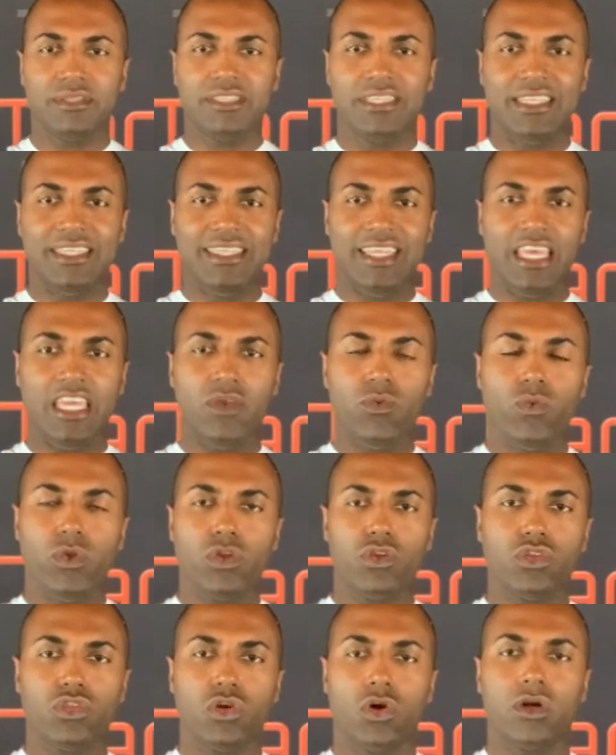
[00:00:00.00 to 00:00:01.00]
Today we
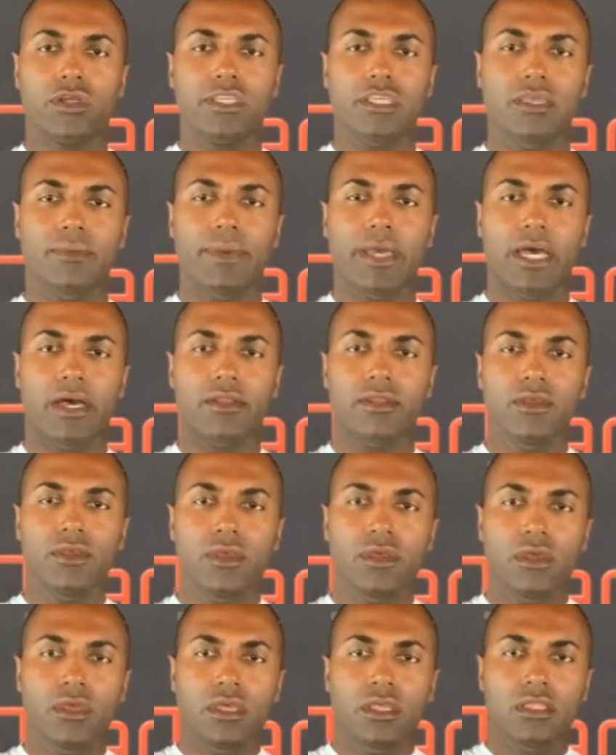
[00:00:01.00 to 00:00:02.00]
are talking about
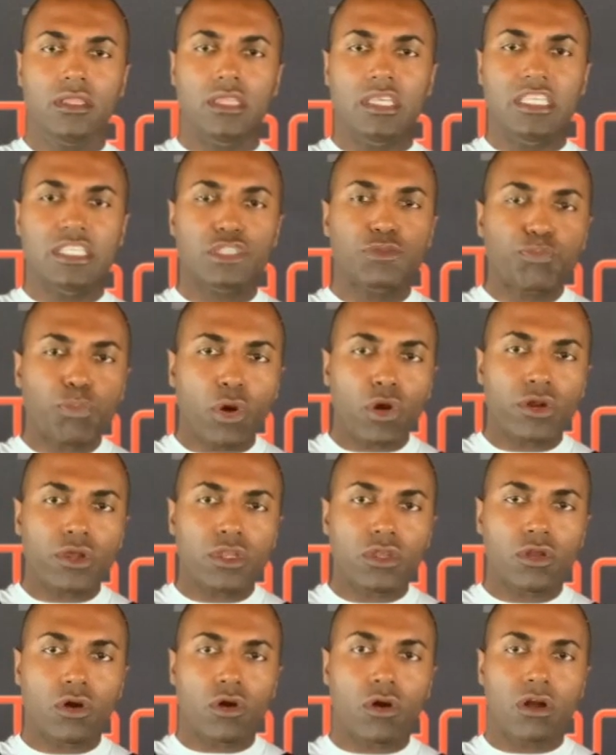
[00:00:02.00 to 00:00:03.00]
the
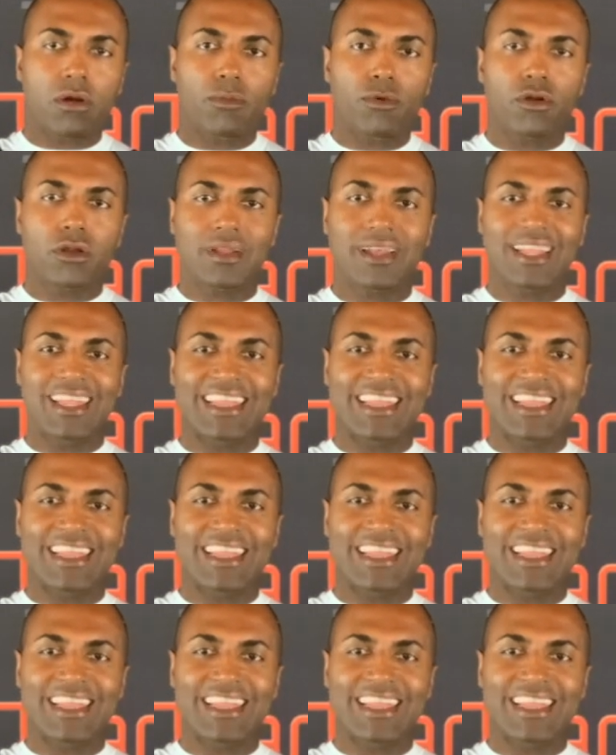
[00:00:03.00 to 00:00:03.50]
Spartan Armor